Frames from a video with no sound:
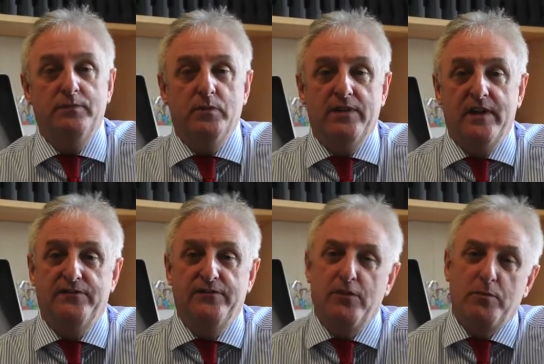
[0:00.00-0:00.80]
We've had
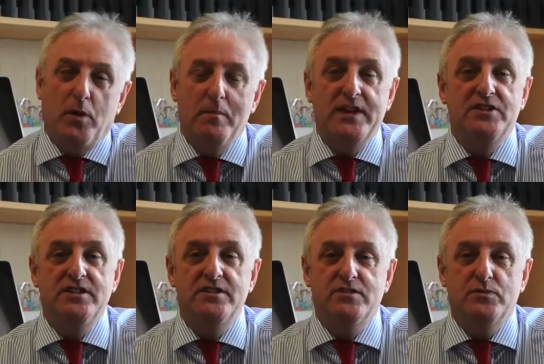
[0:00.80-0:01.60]
football
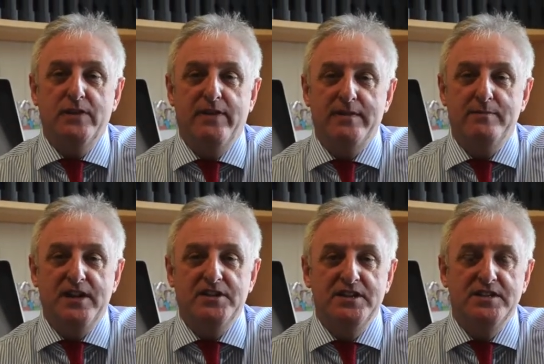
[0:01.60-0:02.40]
matches, we've had
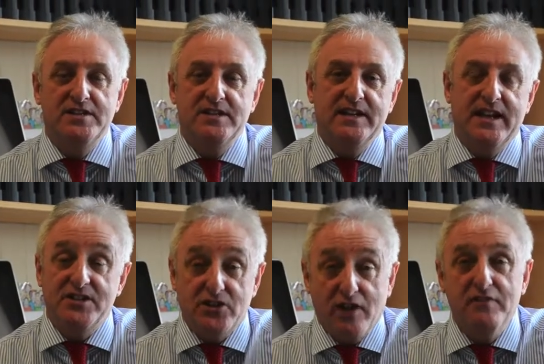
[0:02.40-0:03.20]
matches
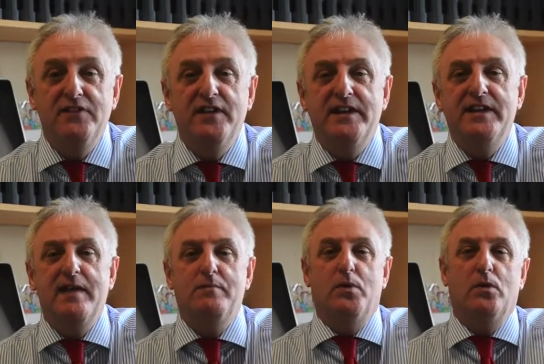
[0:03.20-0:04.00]
against Crownfield in
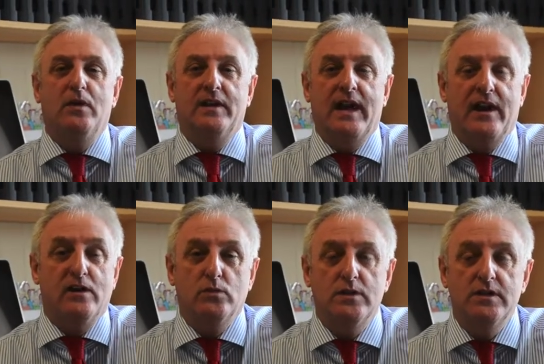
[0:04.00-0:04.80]
netball and
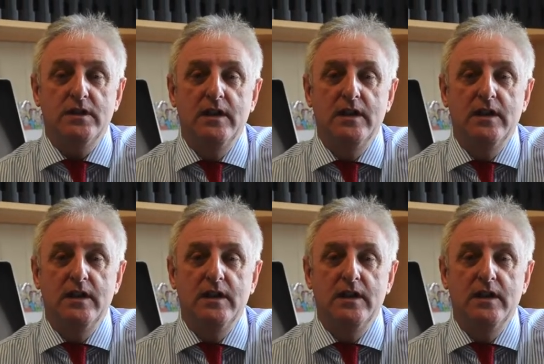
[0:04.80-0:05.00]
Harold Wood.